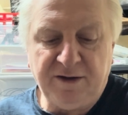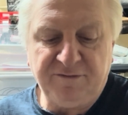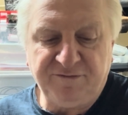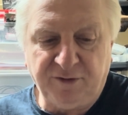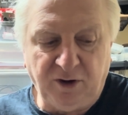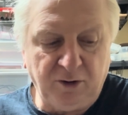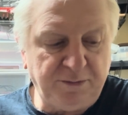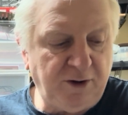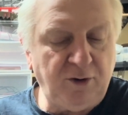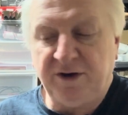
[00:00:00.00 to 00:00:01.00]
for a long
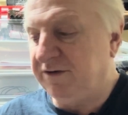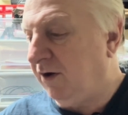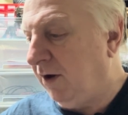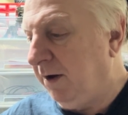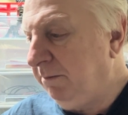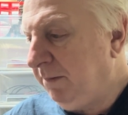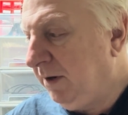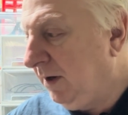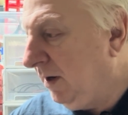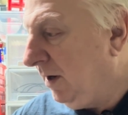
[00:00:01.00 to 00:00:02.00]
period of time
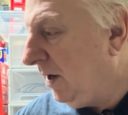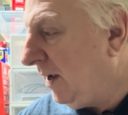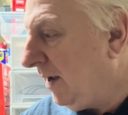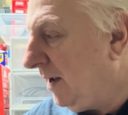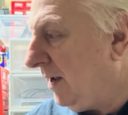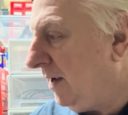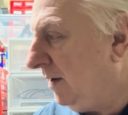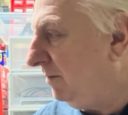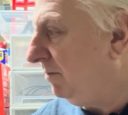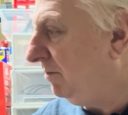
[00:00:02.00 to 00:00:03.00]

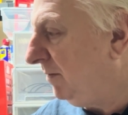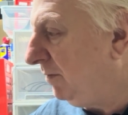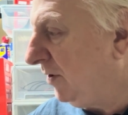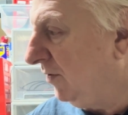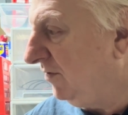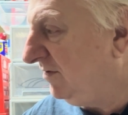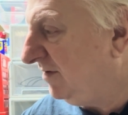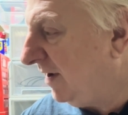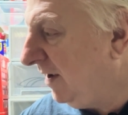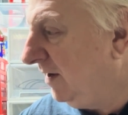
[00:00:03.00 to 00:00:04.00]
because
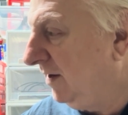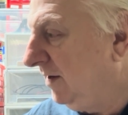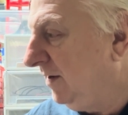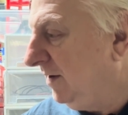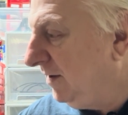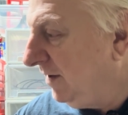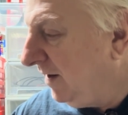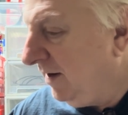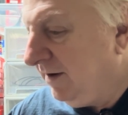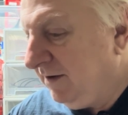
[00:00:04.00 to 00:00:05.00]
you
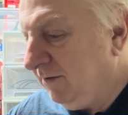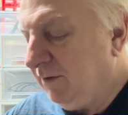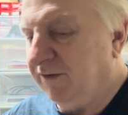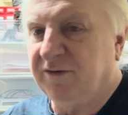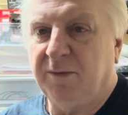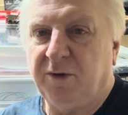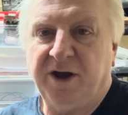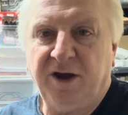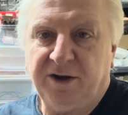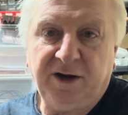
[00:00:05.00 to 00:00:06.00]
know, well, I've got my
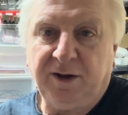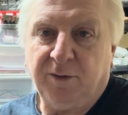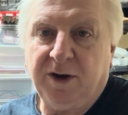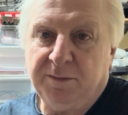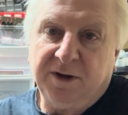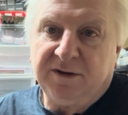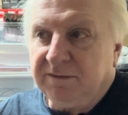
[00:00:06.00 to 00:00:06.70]
own anyway. But